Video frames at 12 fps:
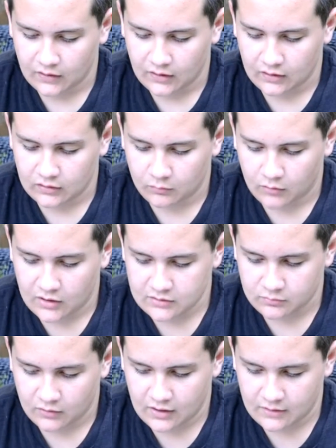and the the wasps
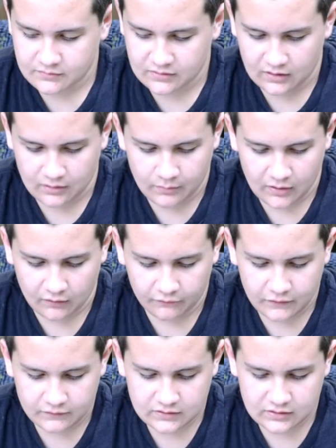were absent. About
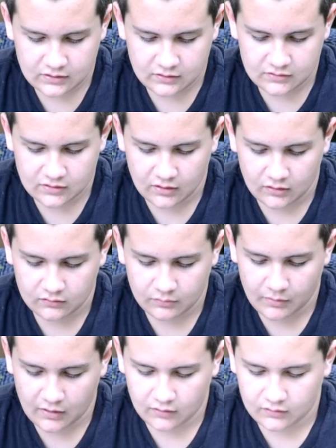15 years ago, the
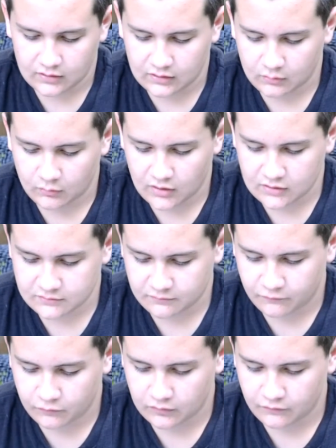pollinating wasps
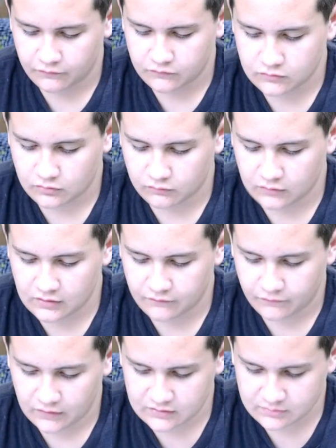for the three
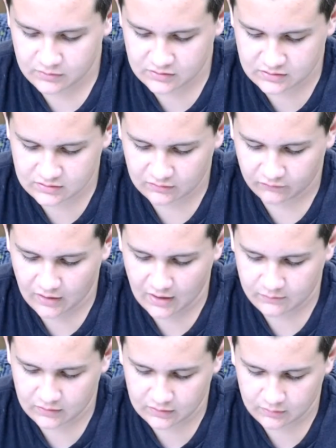big species
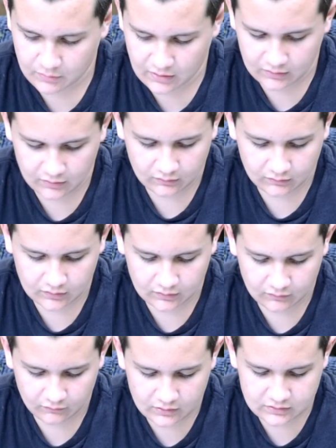arrived independently in
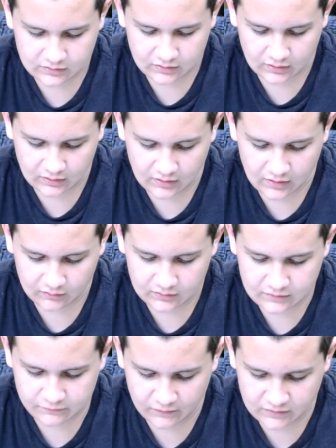the region, and now
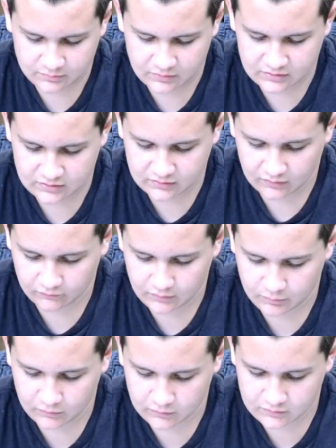these big species are
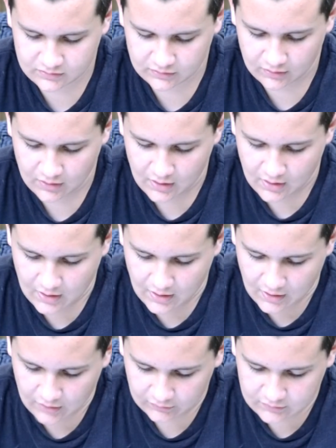reproducing.
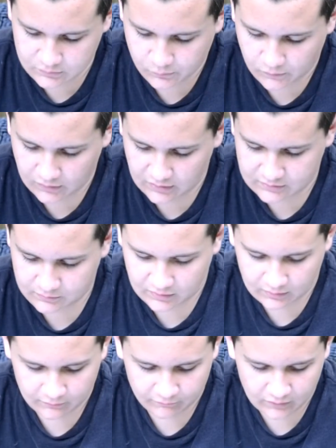At least one has
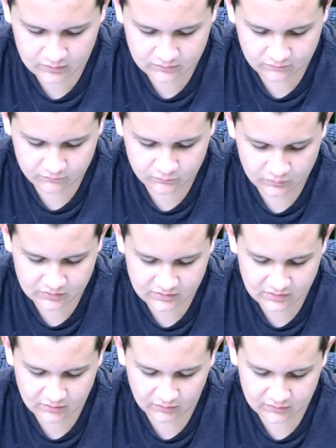become invasive, with
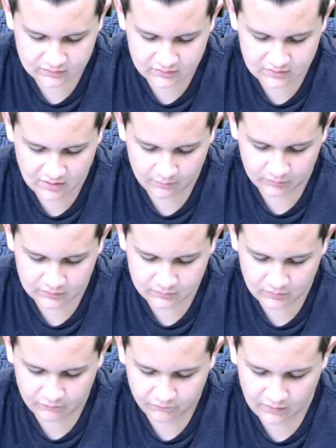seedlings and saplings
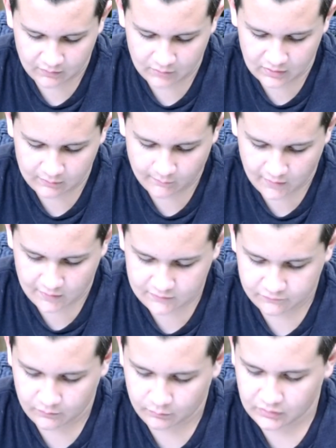being found many miles
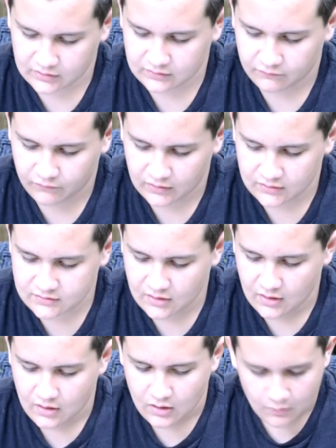from planted figs.
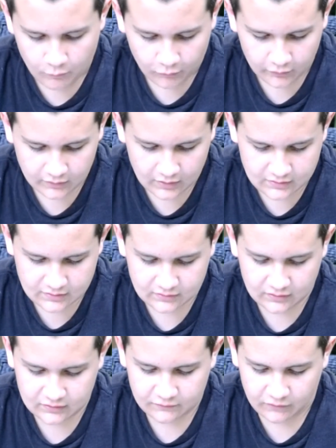More cases of
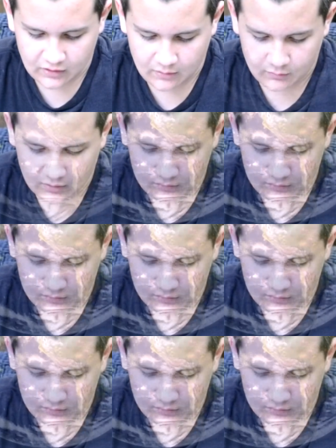this phenomenon